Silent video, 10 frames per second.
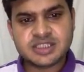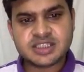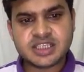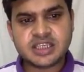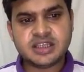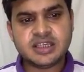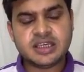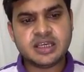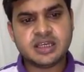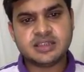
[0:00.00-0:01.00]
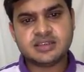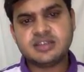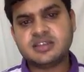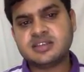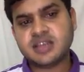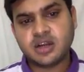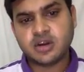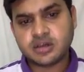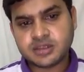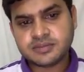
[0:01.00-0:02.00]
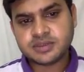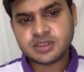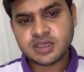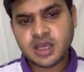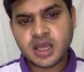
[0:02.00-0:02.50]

seeing the consensus algorithms